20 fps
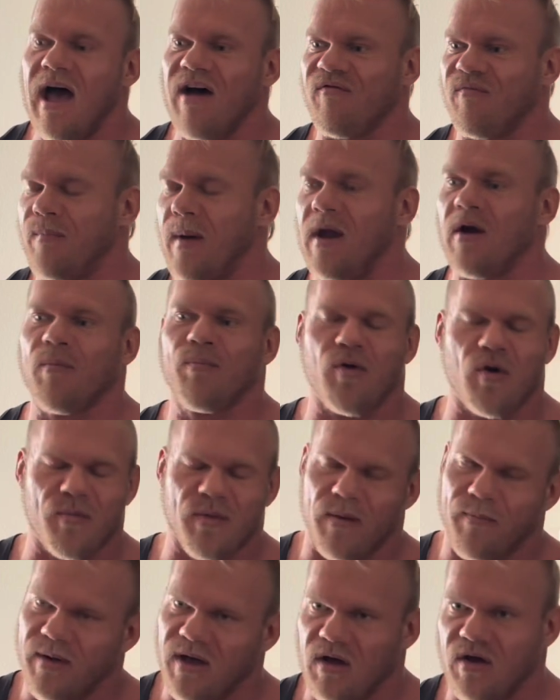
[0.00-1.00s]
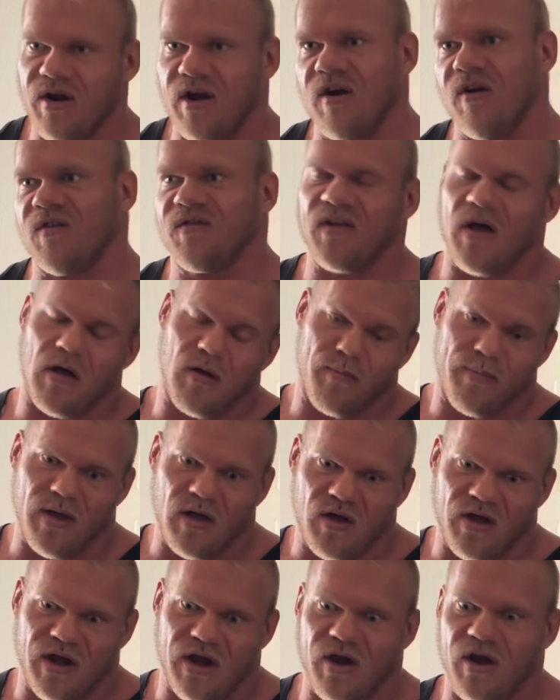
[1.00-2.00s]
better permeability or
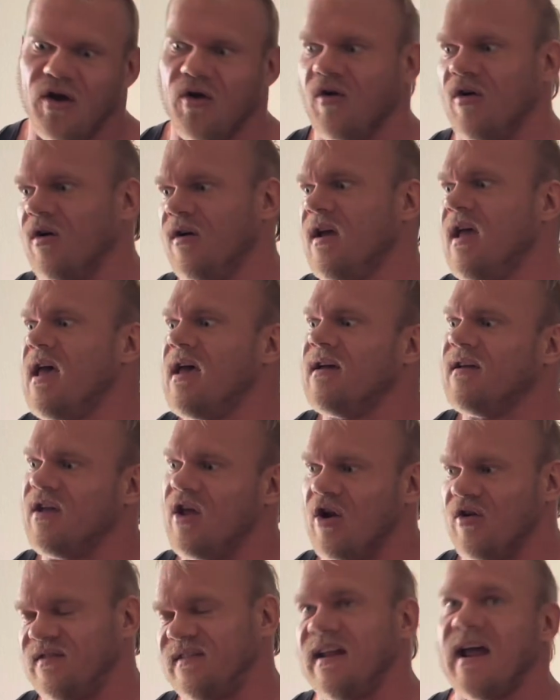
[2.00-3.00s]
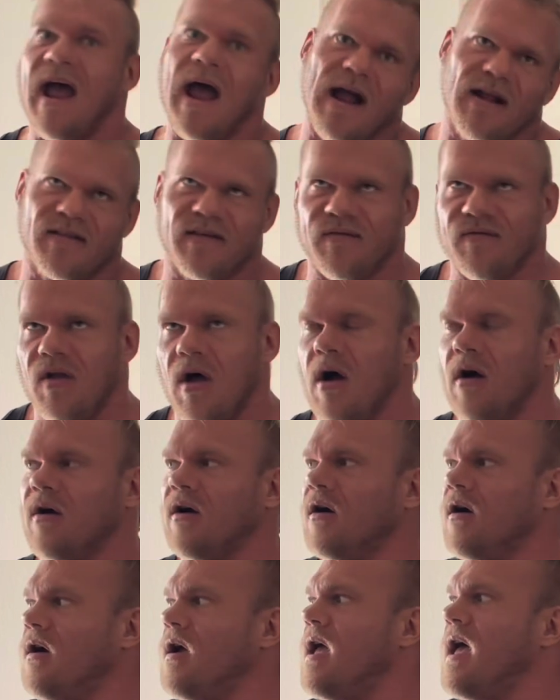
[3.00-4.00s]
solubility, or stay active
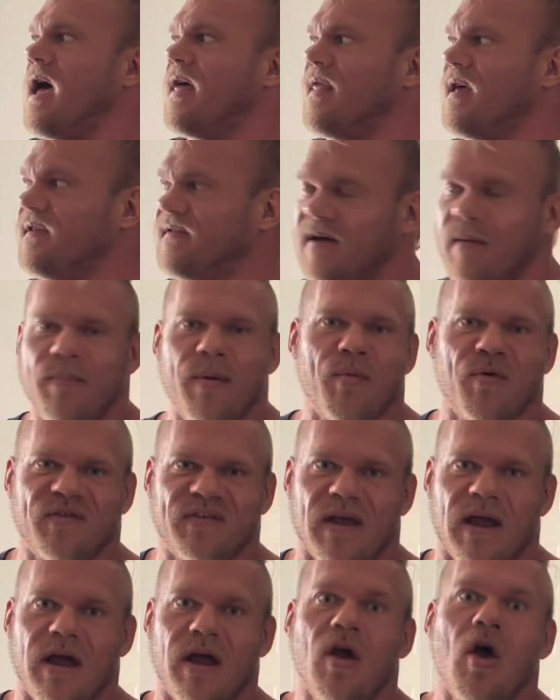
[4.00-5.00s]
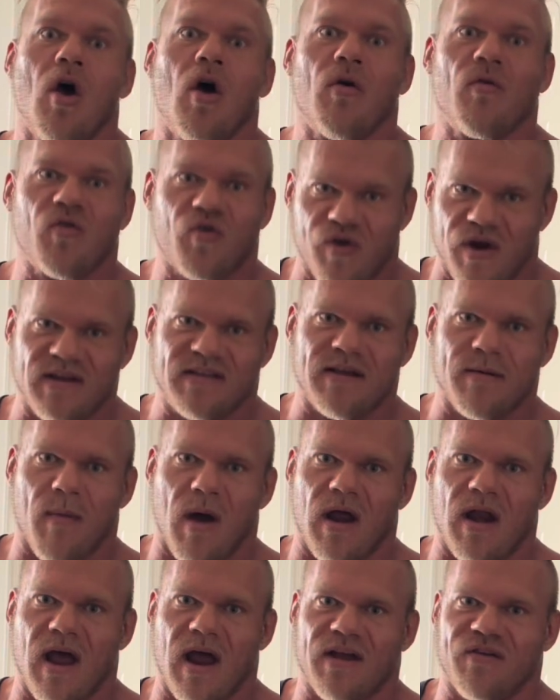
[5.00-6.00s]
longer. And then some people say creatine
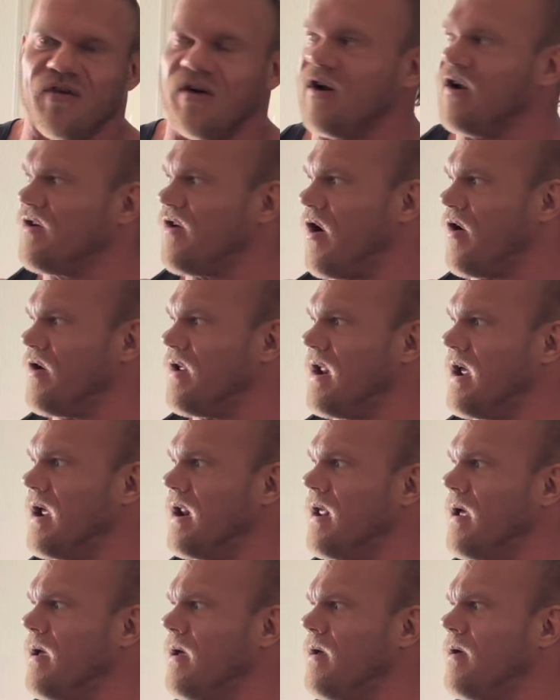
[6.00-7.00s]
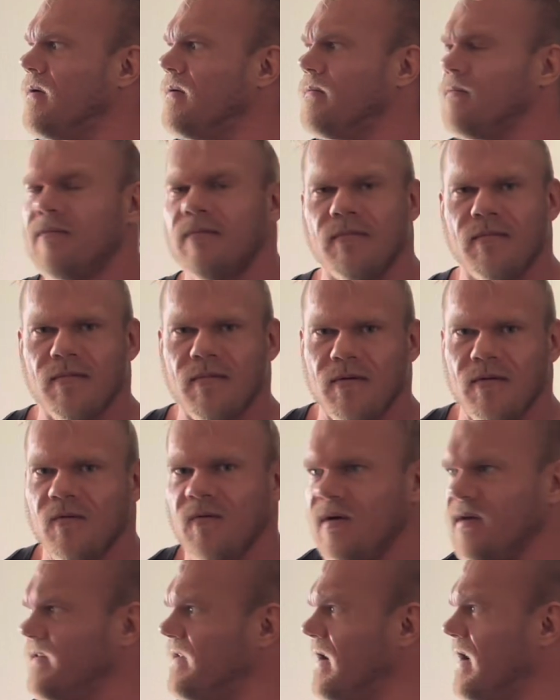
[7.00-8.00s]
monohydrate is all you need.
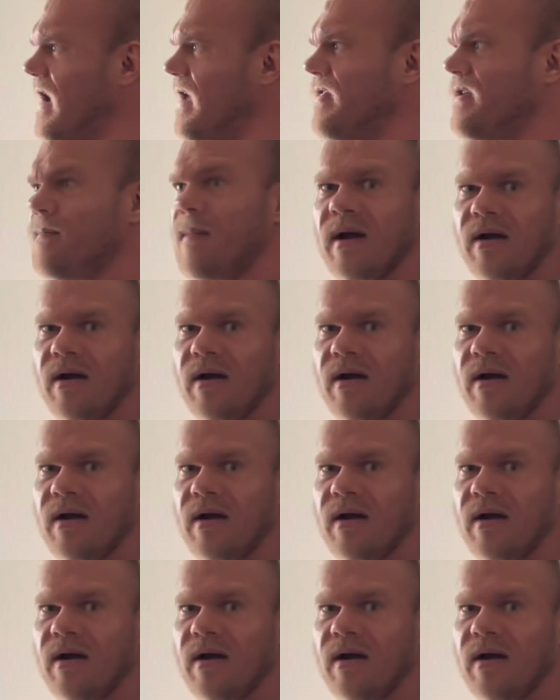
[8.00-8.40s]
One second, I think my